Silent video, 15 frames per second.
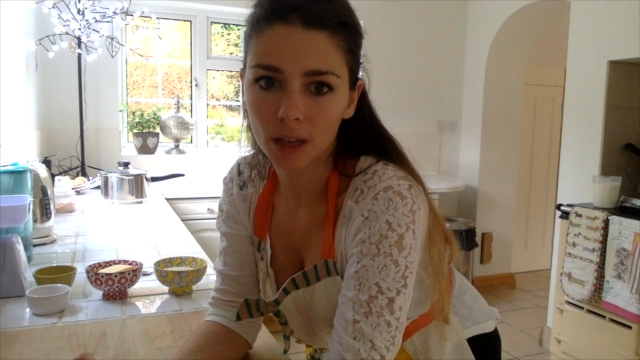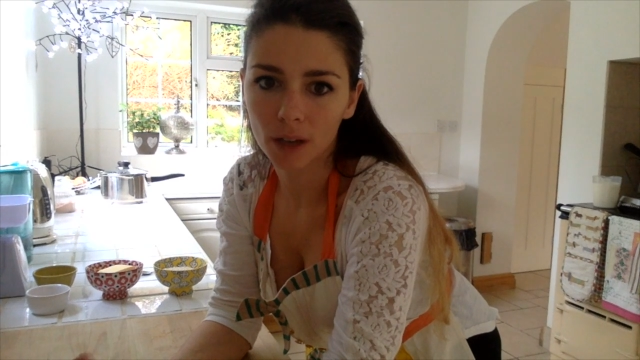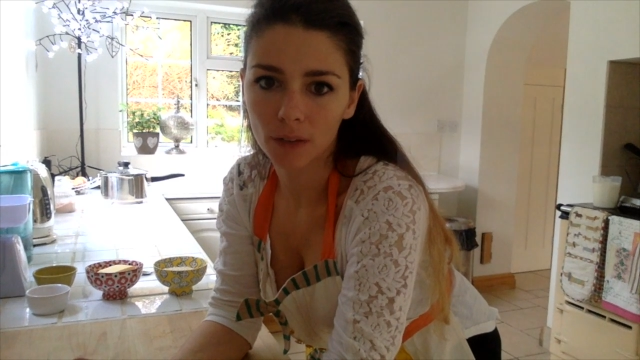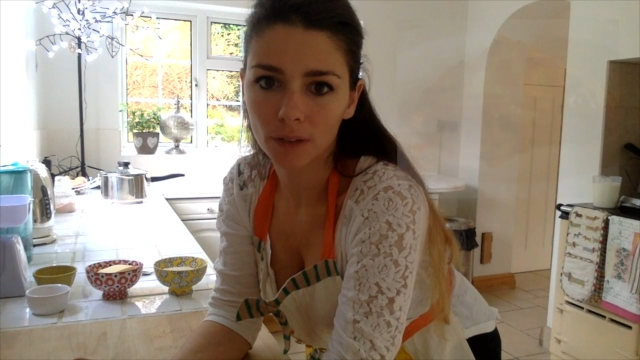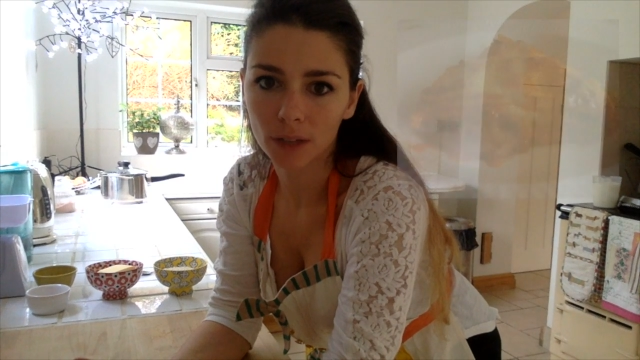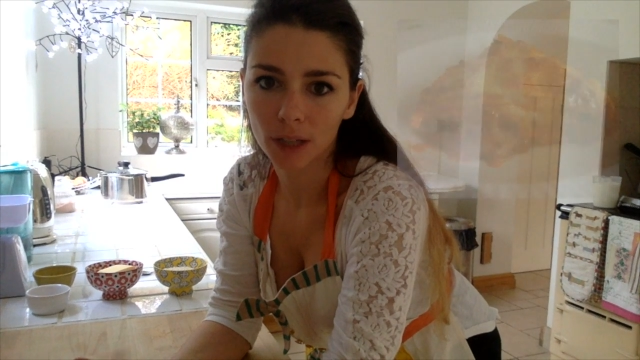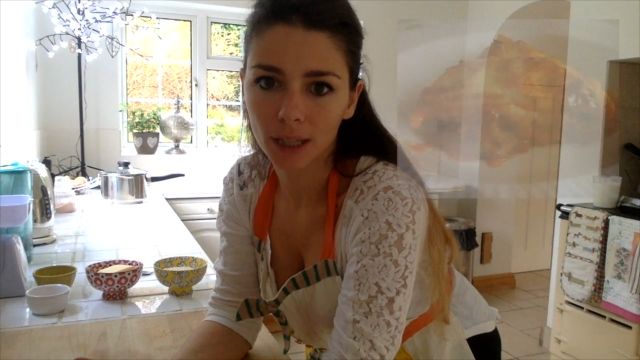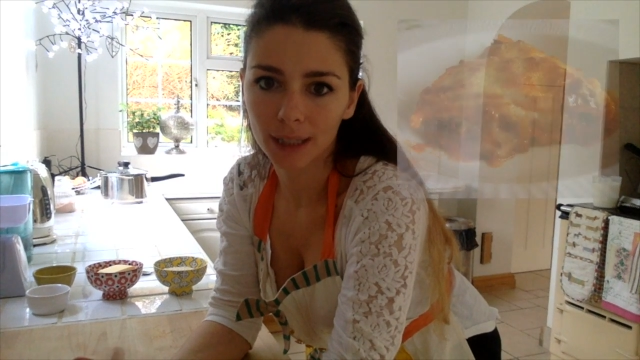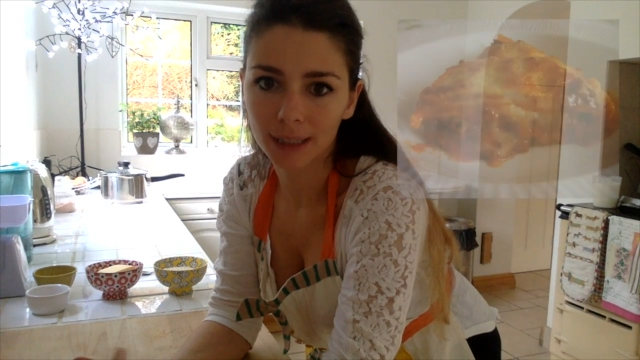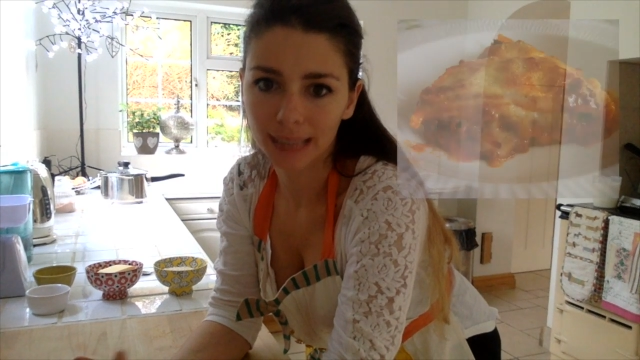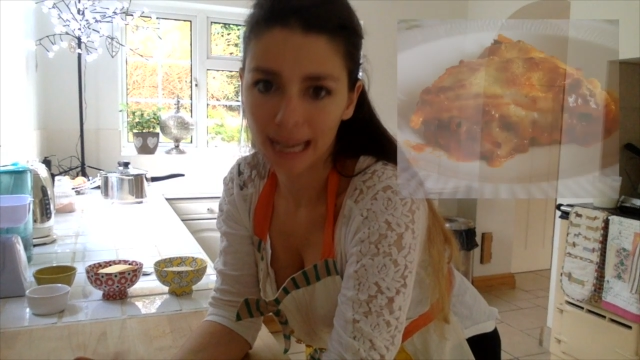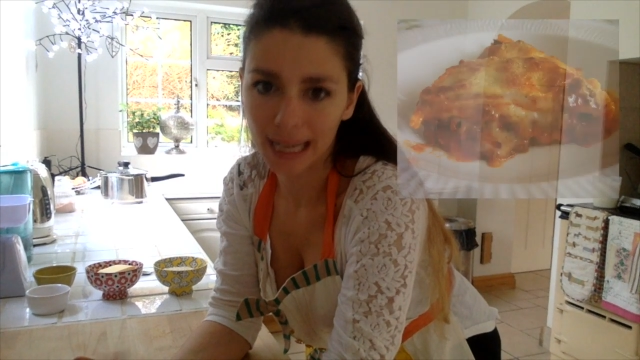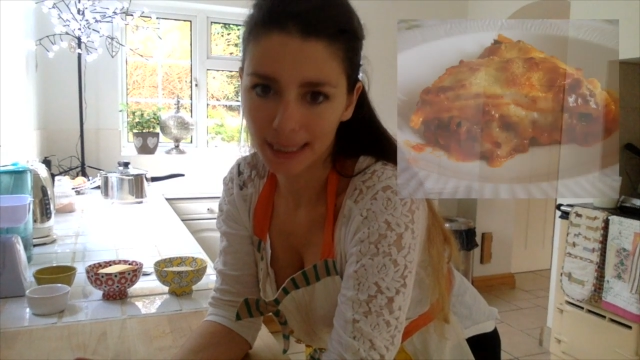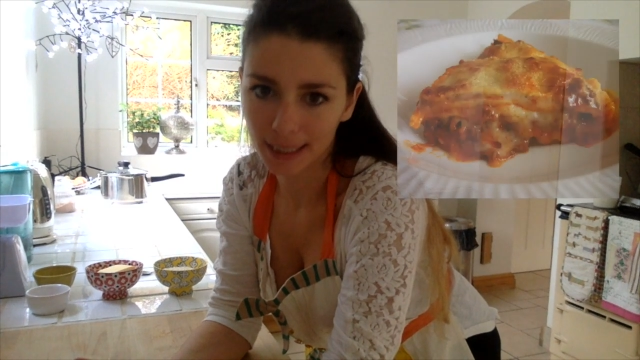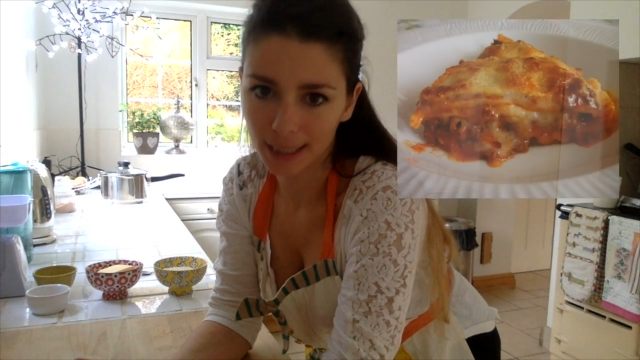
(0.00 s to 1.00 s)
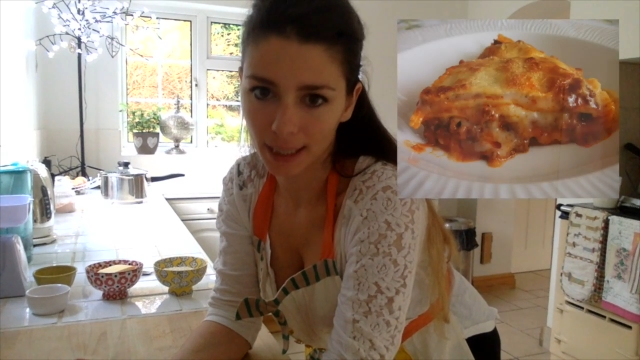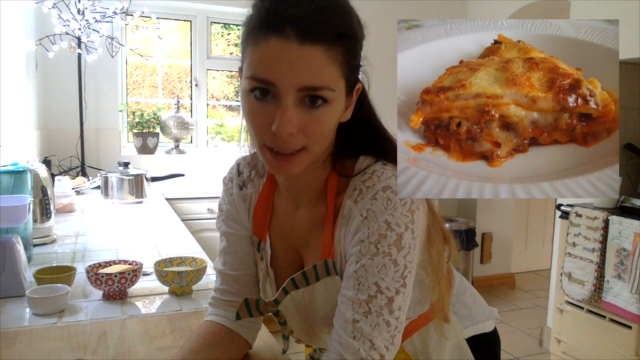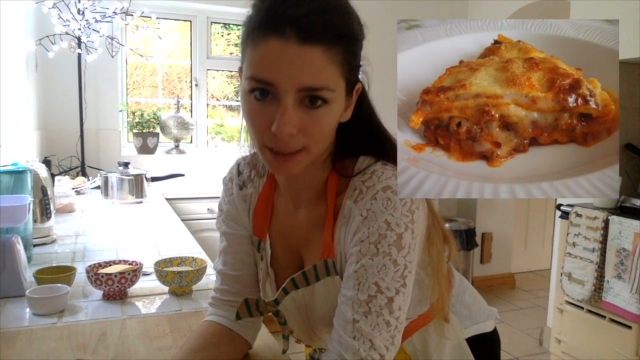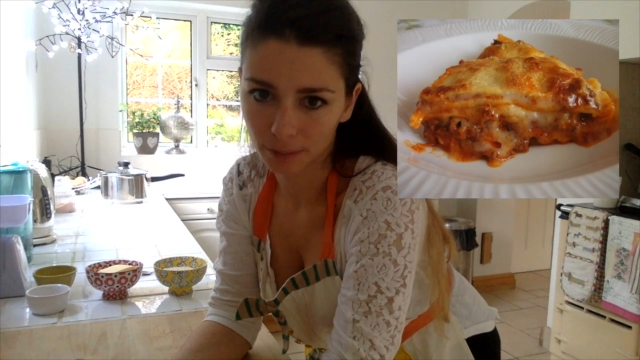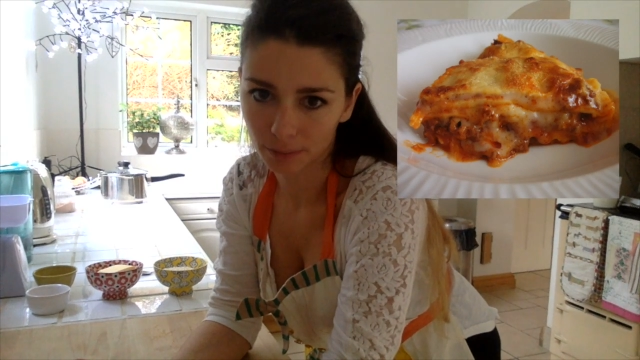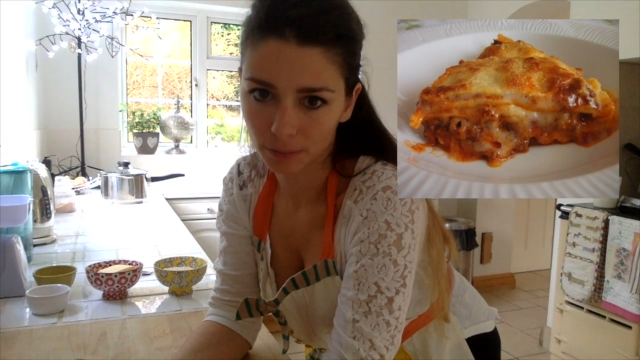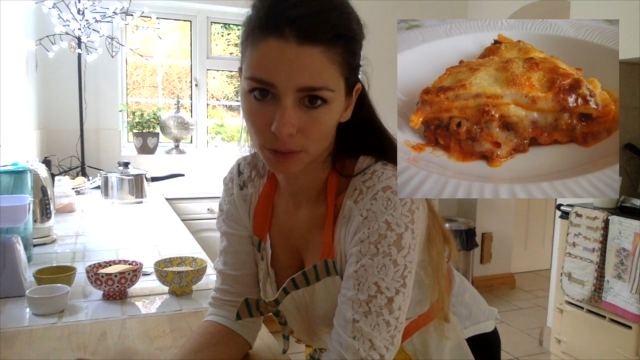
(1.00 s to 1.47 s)
of the lasagna.
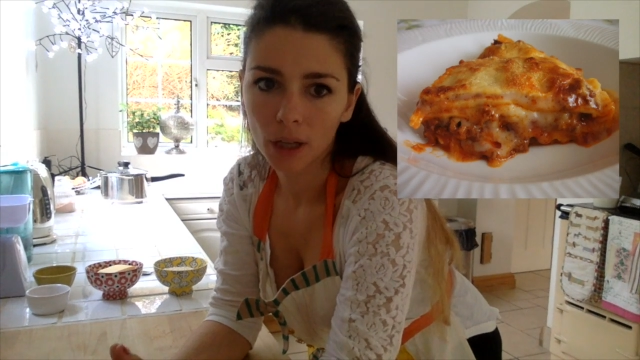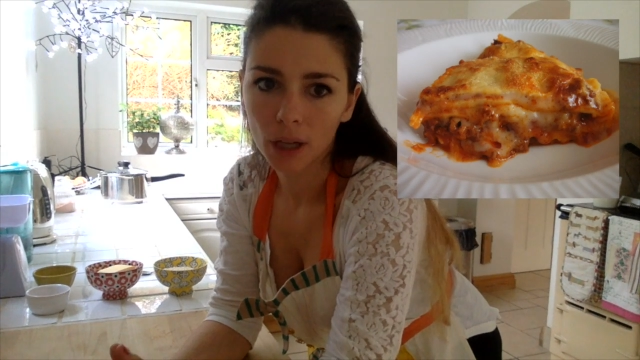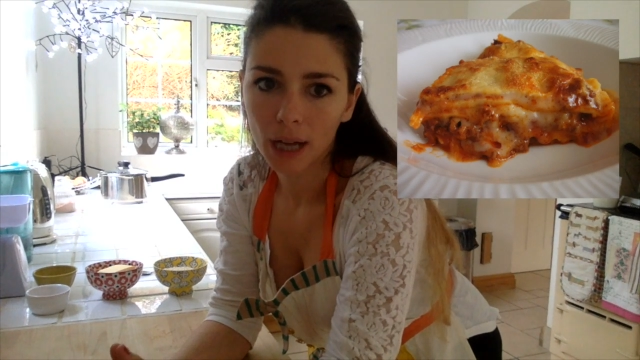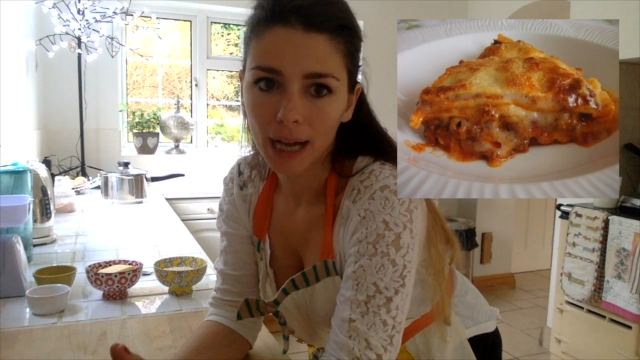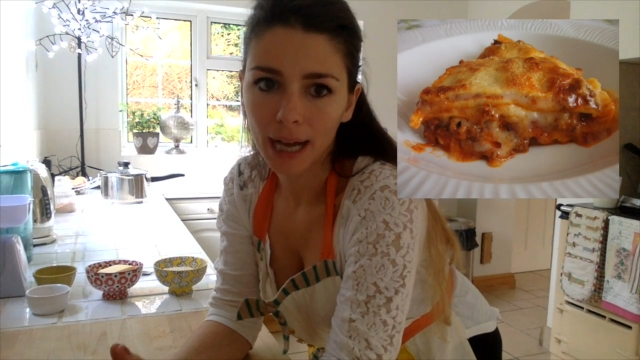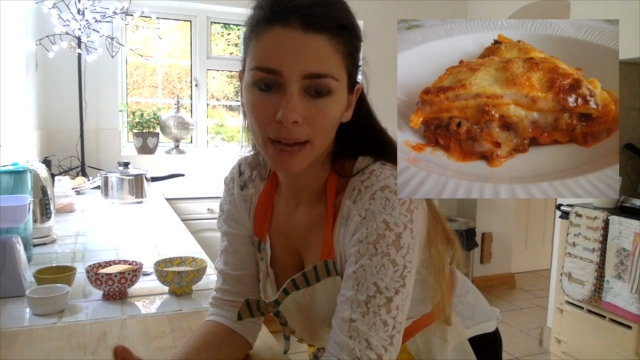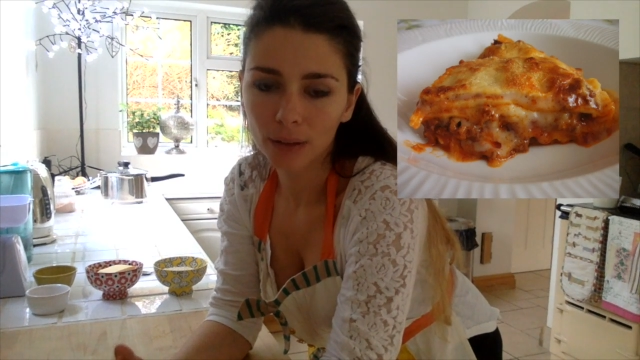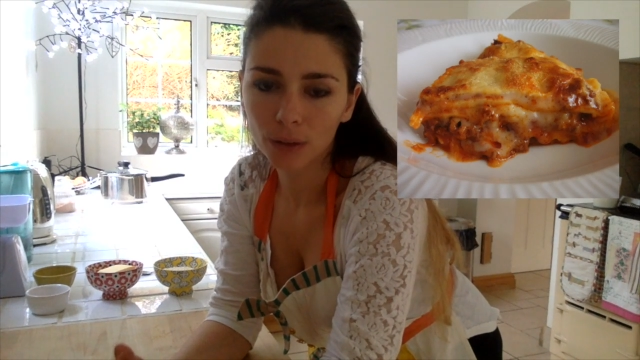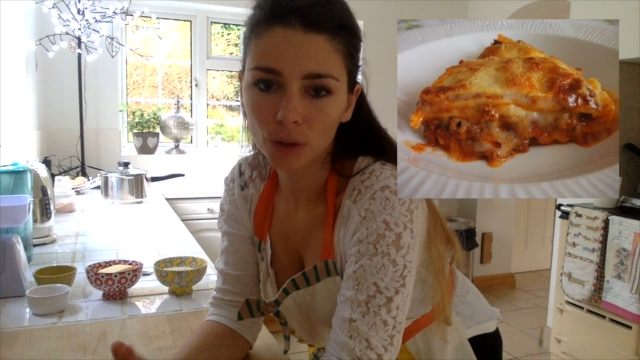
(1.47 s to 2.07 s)
How